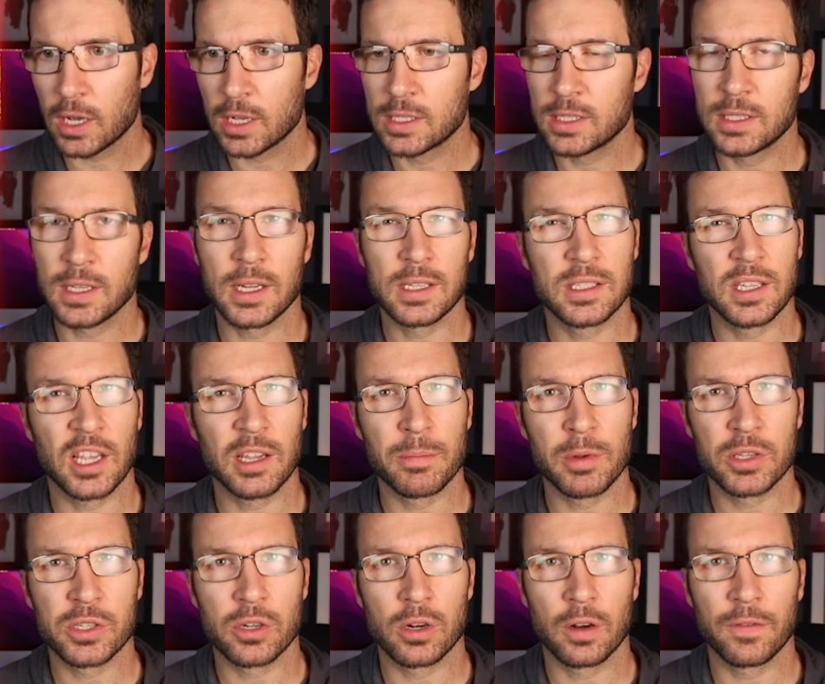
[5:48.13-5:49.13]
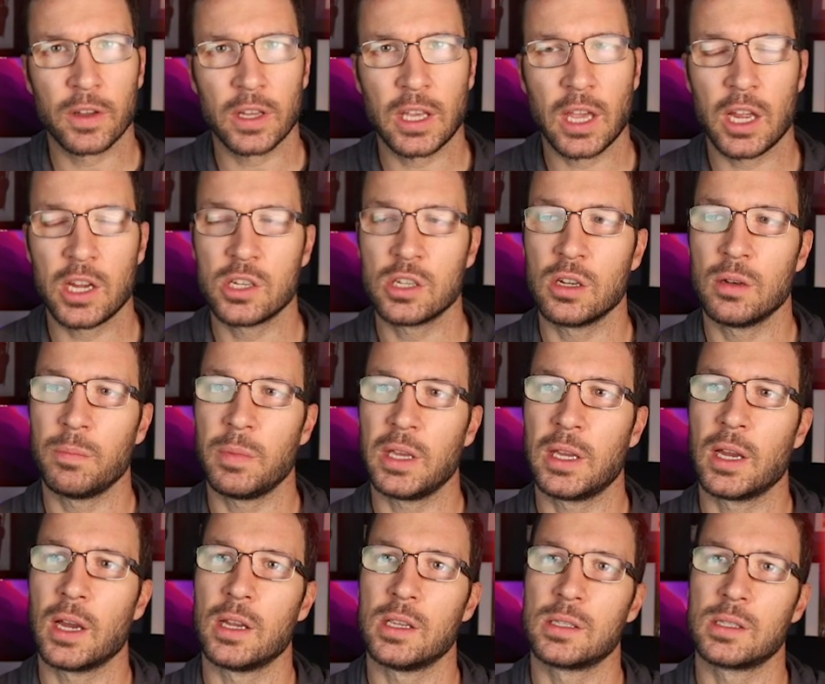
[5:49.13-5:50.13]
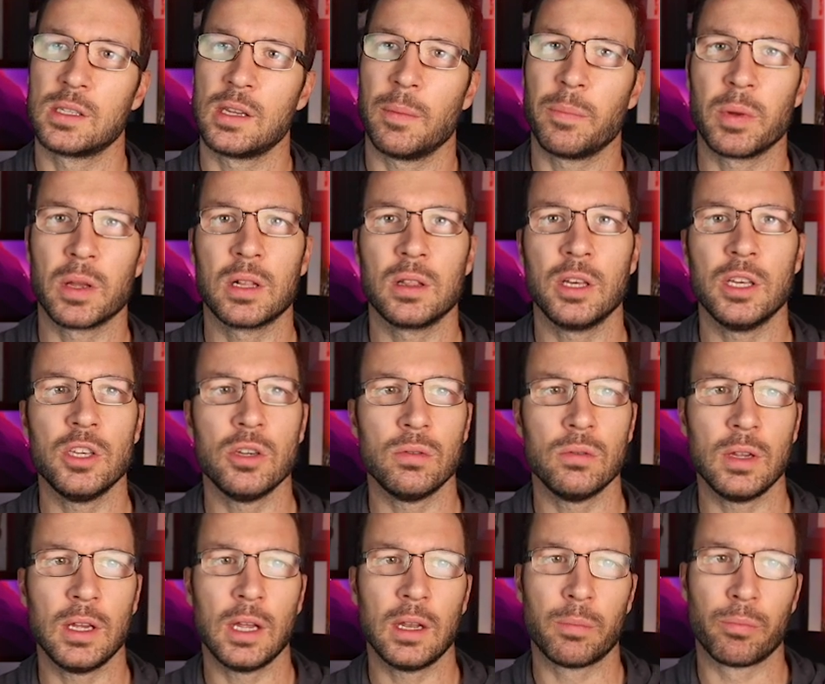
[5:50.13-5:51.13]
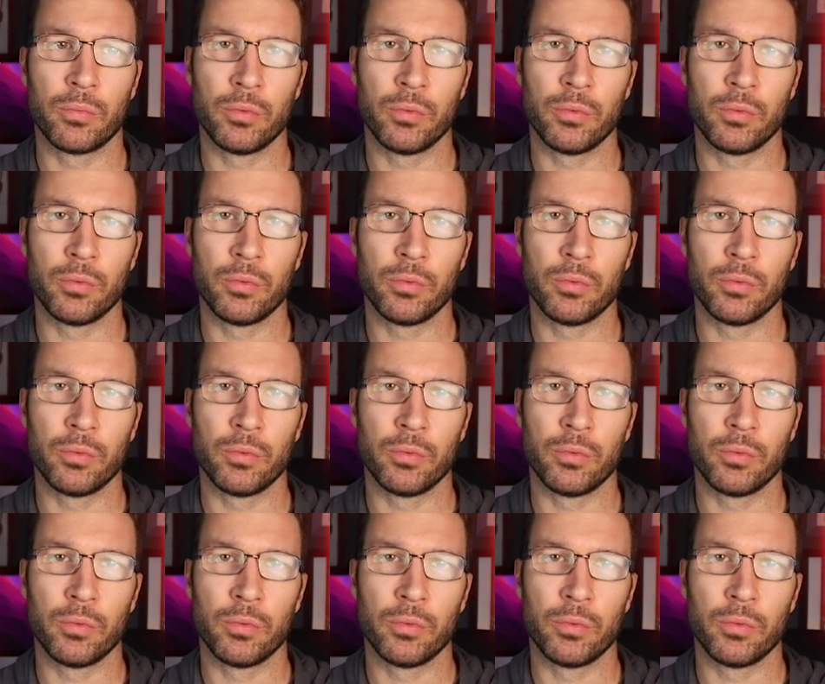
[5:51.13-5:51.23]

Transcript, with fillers: a Six Sigma certification because typically you need